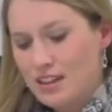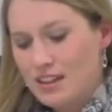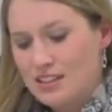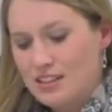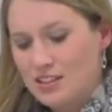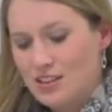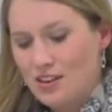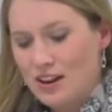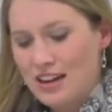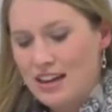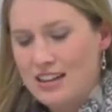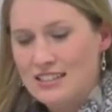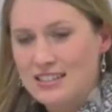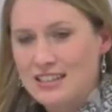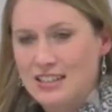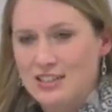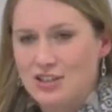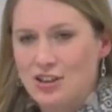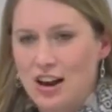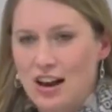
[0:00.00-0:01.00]
And so I guess
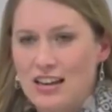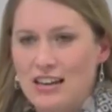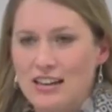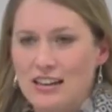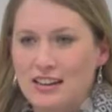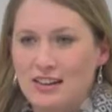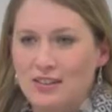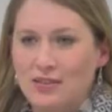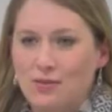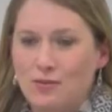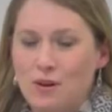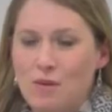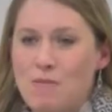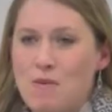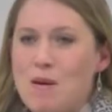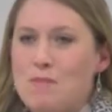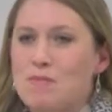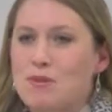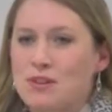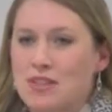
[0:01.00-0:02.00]
I try to
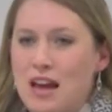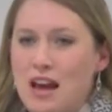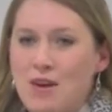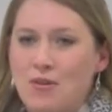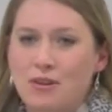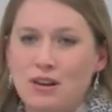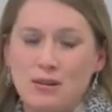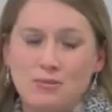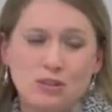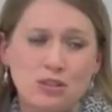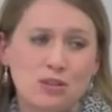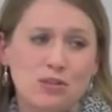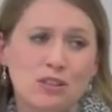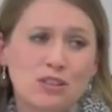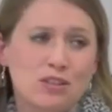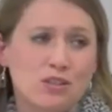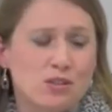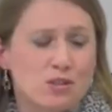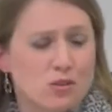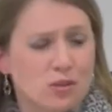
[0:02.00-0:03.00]
remember that when I'm
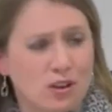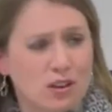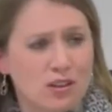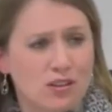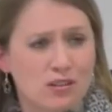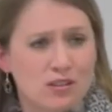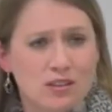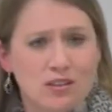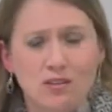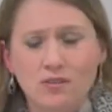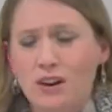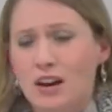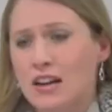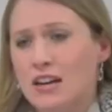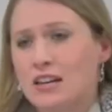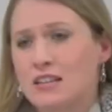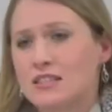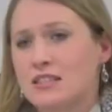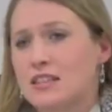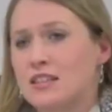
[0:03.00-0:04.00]
doing tutorials in the
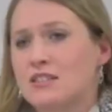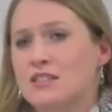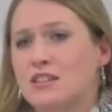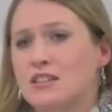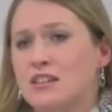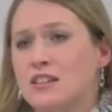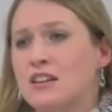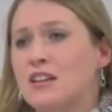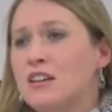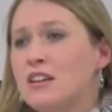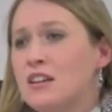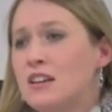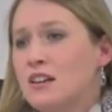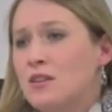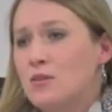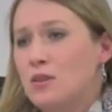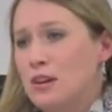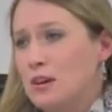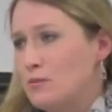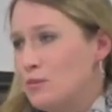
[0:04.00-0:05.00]
Writing Center,
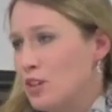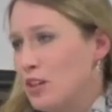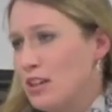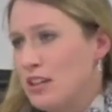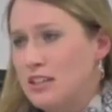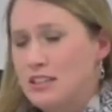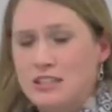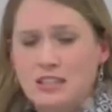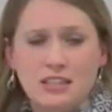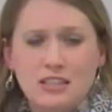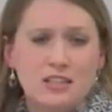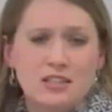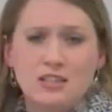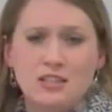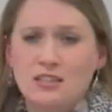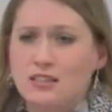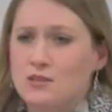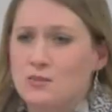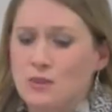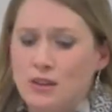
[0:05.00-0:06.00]
when I'm training
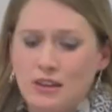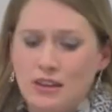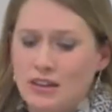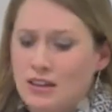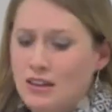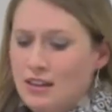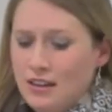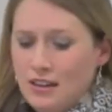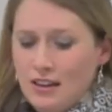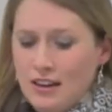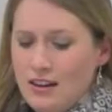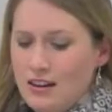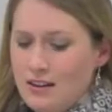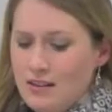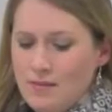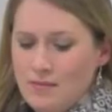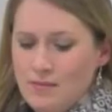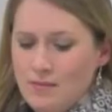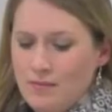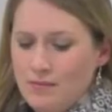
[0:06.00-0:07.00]
teachers, when
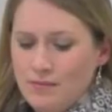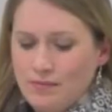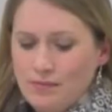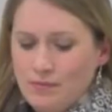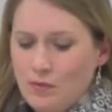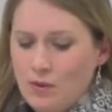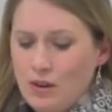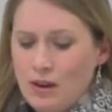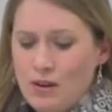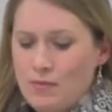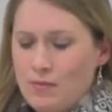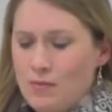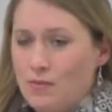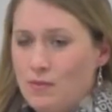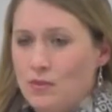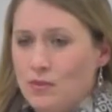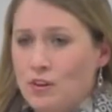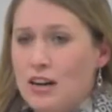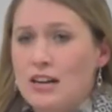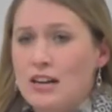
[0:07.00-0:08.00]
I'm
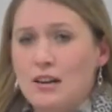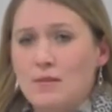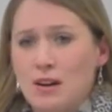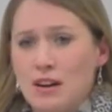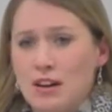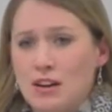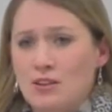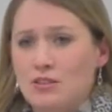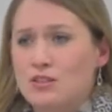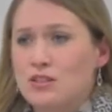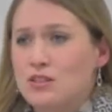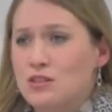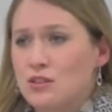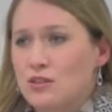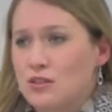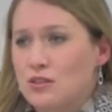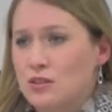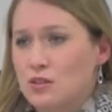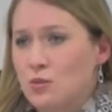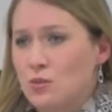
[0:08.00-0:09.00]
grading my own
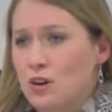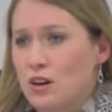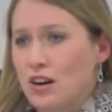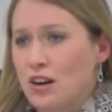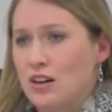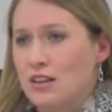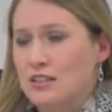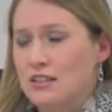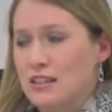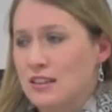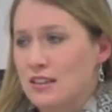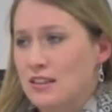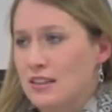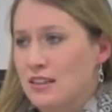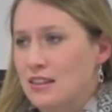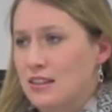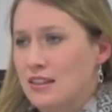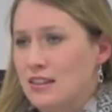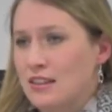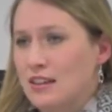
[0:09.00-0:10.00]
students' work, is that
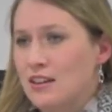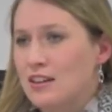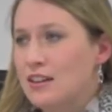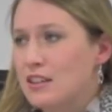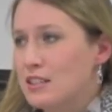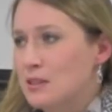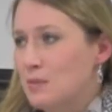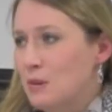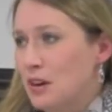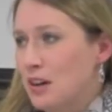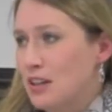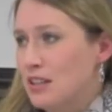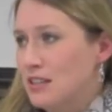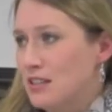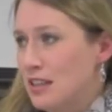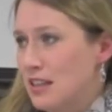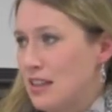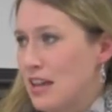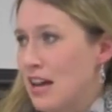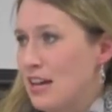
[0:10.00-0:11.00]
they're
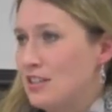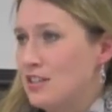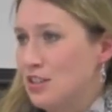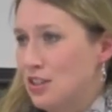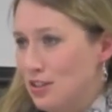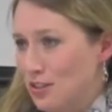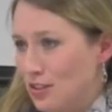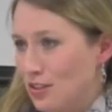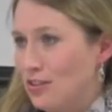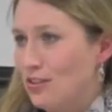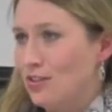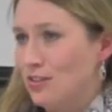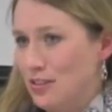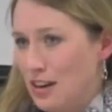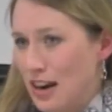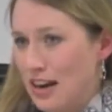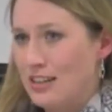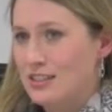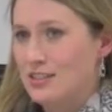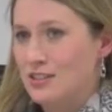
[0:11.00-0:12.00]
experiencing that too,
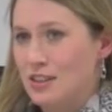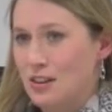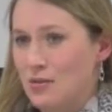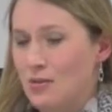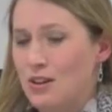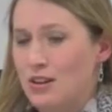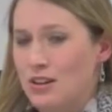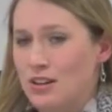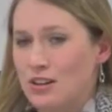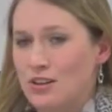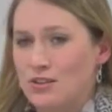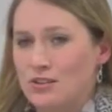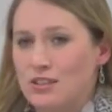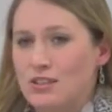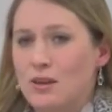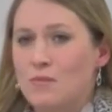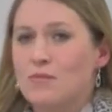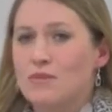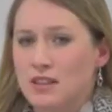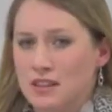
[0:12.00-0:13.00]
right? So they want to know
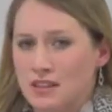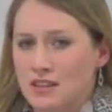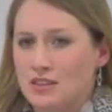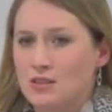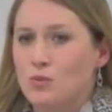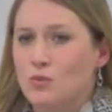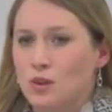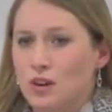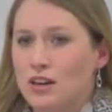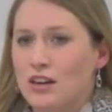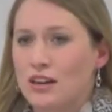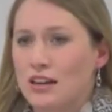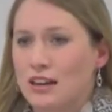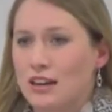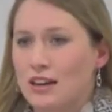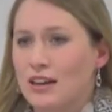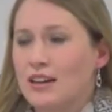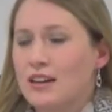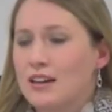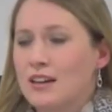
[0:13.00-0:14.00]
something that's
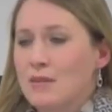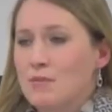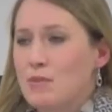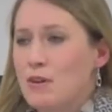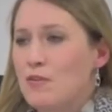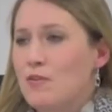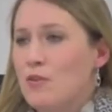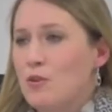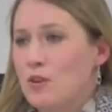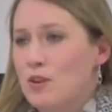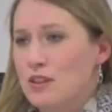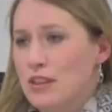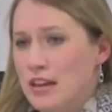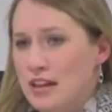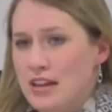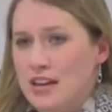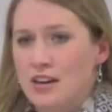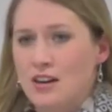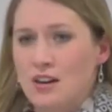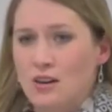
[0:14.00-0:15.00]
working before they
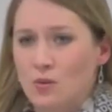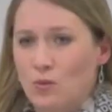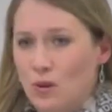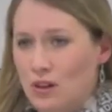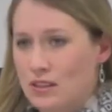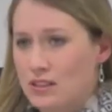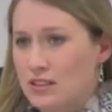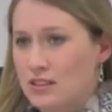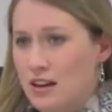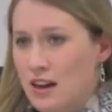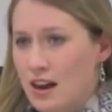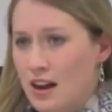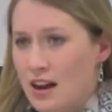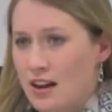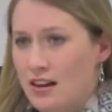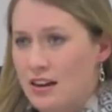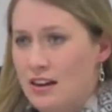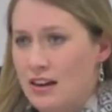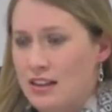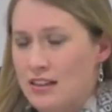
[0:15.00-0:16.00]
hear what's
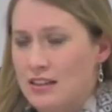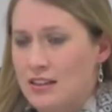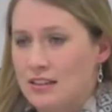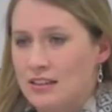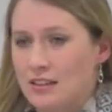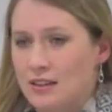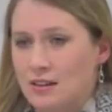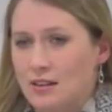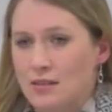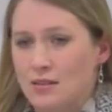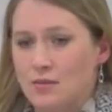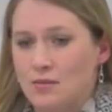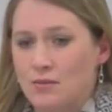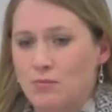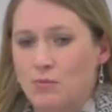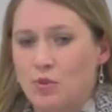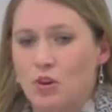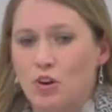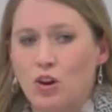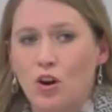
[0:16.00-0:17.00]
not. And I think they're
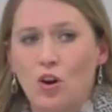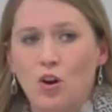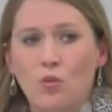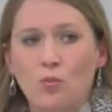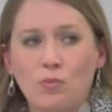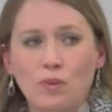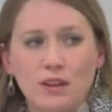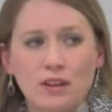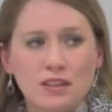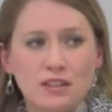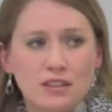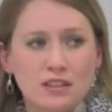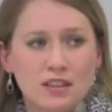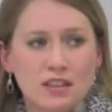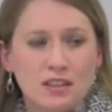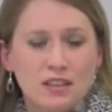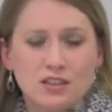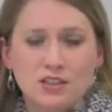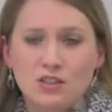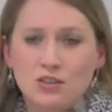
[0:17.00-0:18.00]
more open
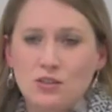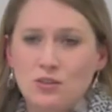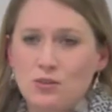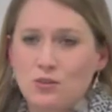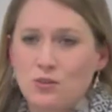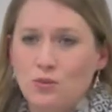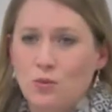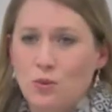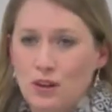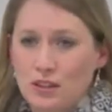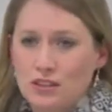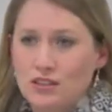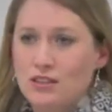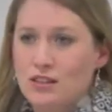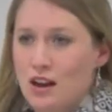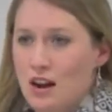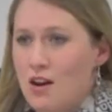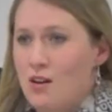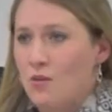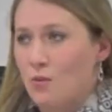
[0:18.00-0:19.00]
to what's
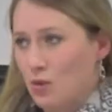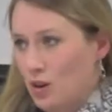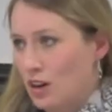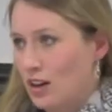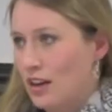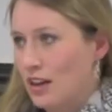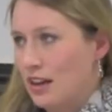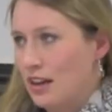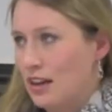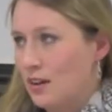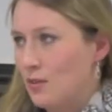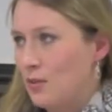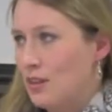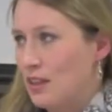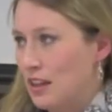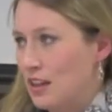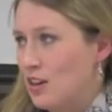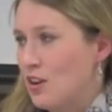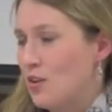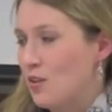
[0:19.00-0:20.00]
not working
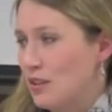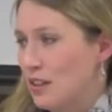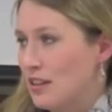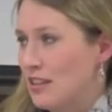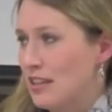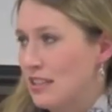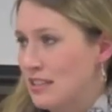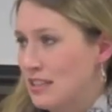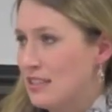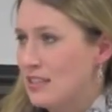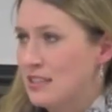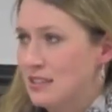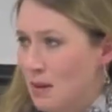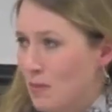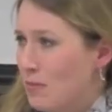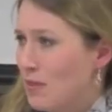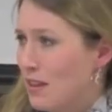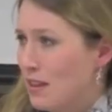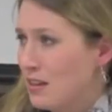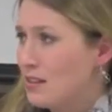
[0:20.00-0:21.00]
when they know that they did
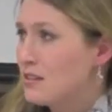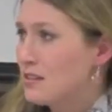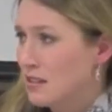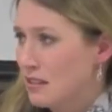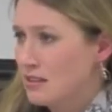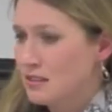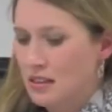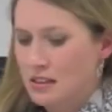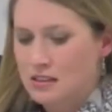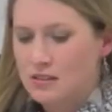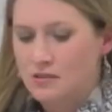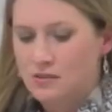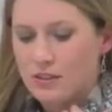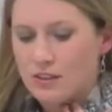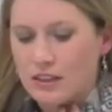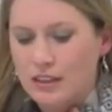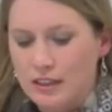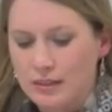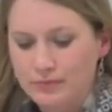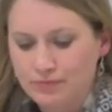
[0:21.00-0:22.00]
something
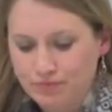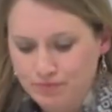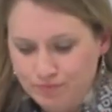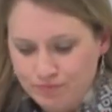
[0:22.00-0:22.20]
successfully.